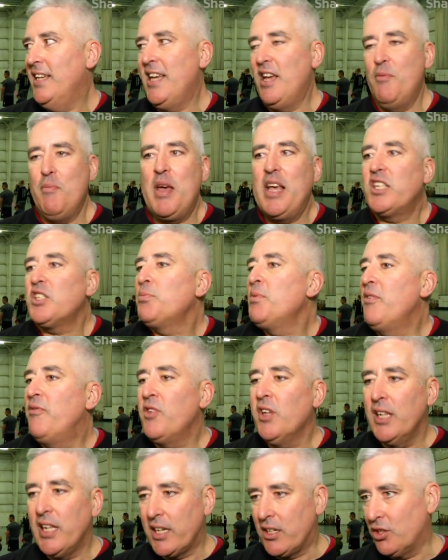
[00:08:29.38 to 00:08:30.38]
it makes me
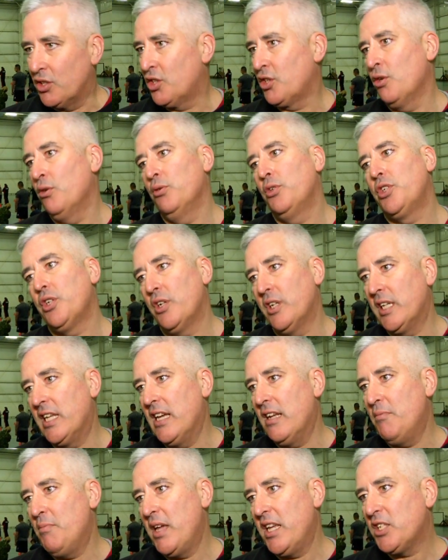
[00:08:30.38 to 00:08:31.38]
feel like a soldier
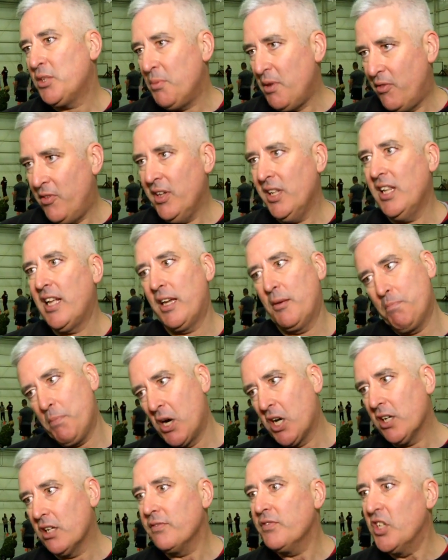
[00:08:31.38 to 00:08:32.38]
again makes me feel like
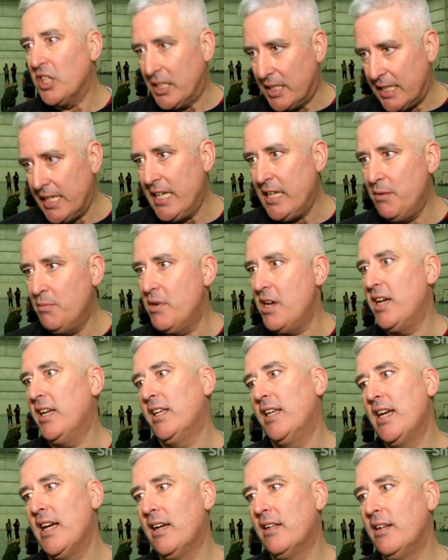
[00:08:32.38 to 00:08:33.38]
part of the team
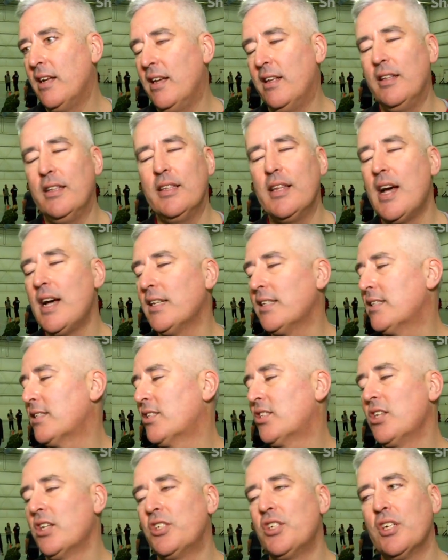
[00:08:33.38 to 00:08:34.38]
again and that's
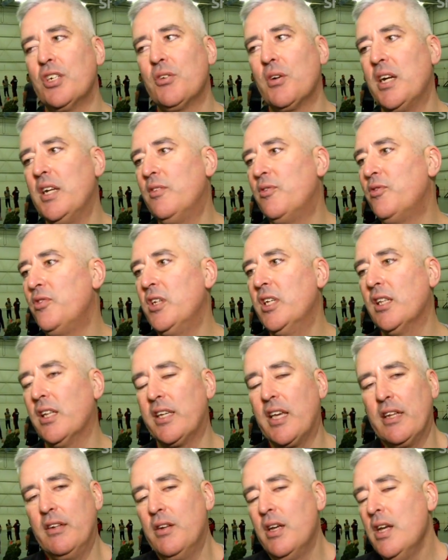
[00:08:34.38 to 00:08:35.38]
such a great
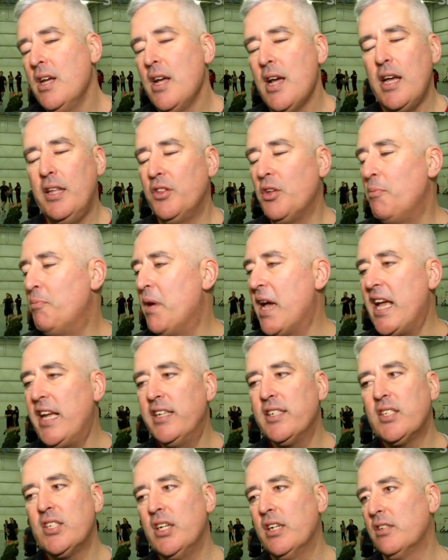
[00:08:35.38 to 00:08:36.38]
feeling and and the
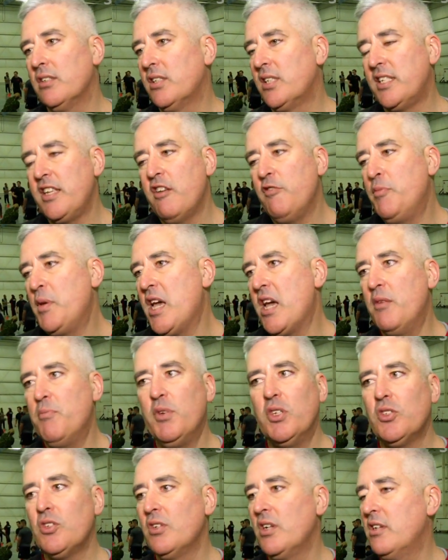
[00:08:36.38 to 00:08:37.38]
base here at cfb
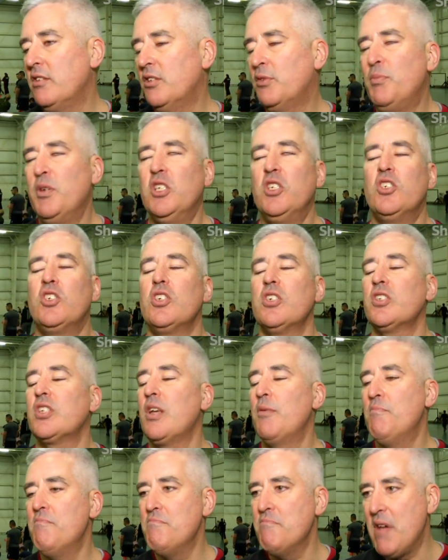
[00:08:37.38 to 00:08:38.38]
edmonton has been
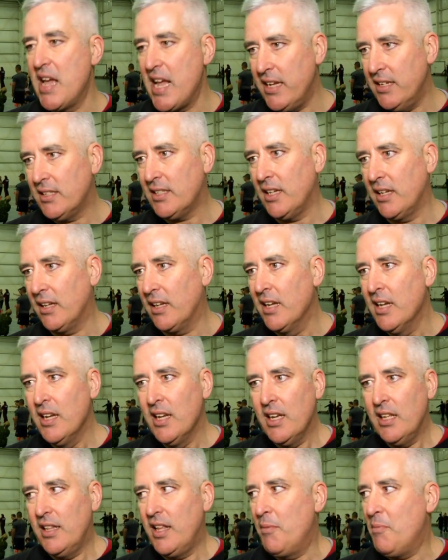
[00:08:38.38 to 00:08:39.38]
just amazing
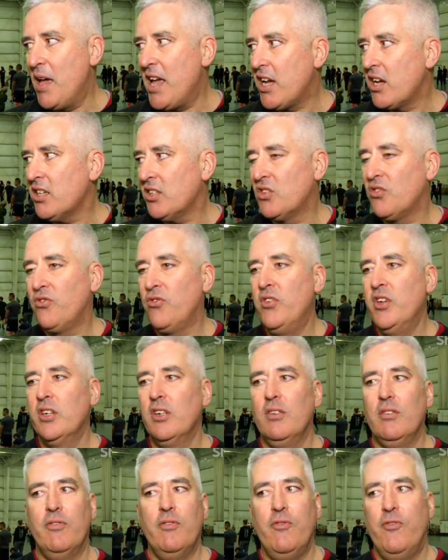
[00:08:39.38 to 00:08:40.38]
they make us
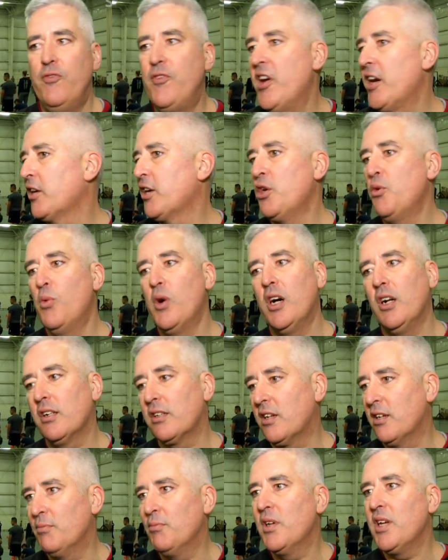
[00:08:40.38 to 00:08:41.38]
feel very
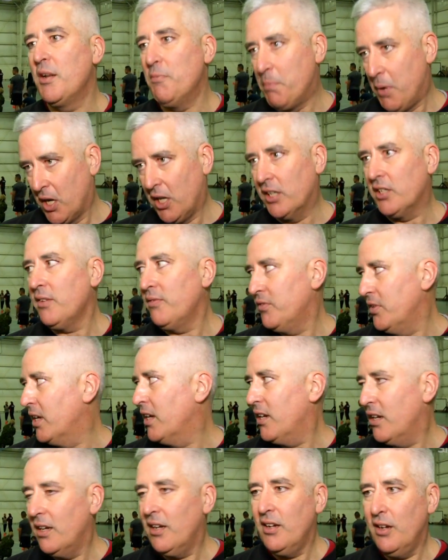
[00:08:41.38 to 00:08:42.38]
welcome and part of the
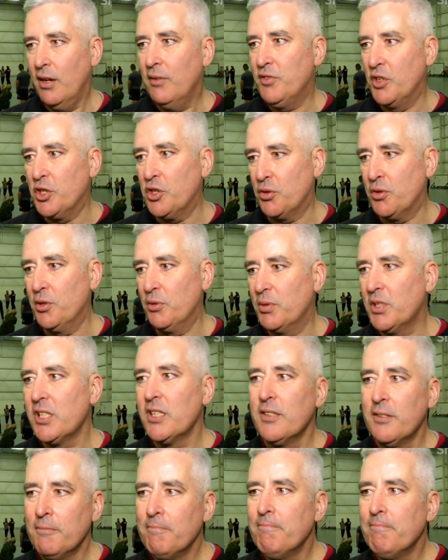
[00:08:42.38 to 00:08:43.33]
of the troops